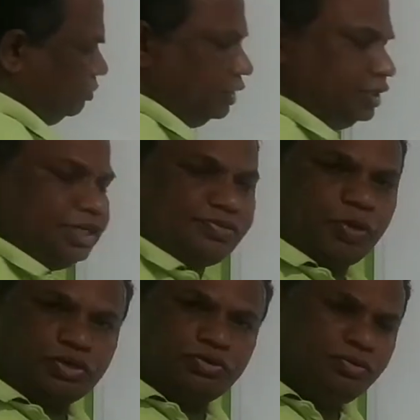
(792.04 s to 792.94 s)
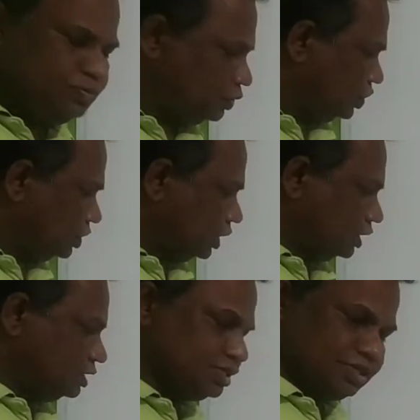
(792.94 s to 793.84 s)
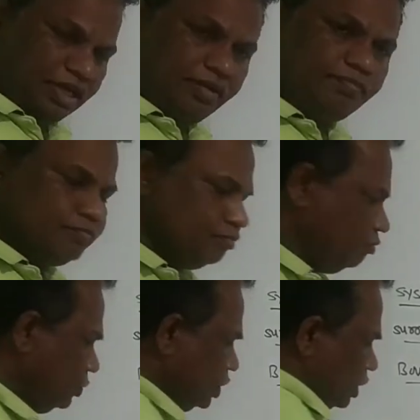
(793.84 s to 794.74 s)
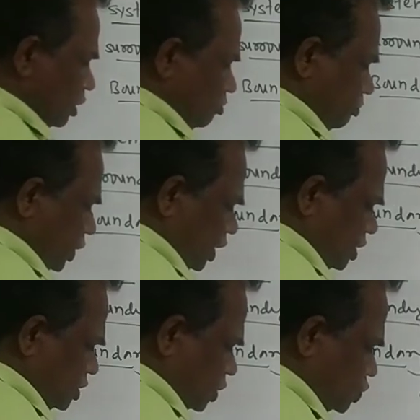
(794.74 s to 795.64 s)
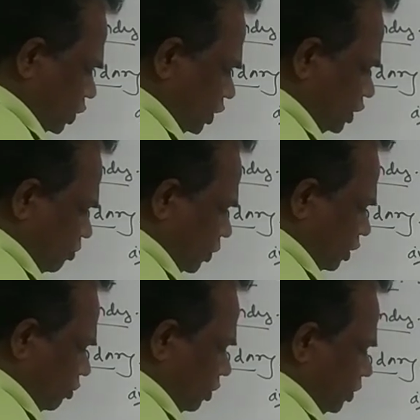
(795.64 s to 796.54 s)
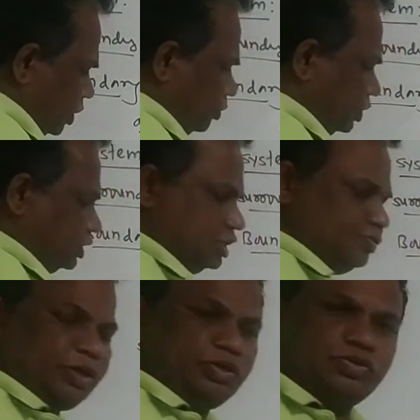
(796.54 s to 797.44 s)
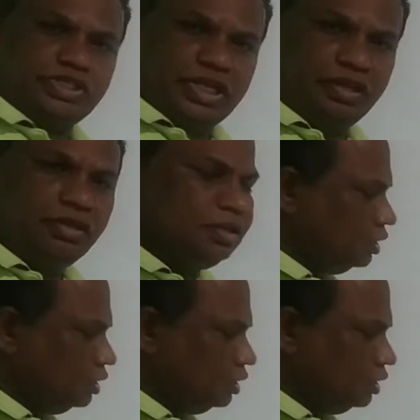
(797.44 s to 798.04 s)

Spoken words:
with respect to, that is C, B is also in thermal equilibrium with respect to C,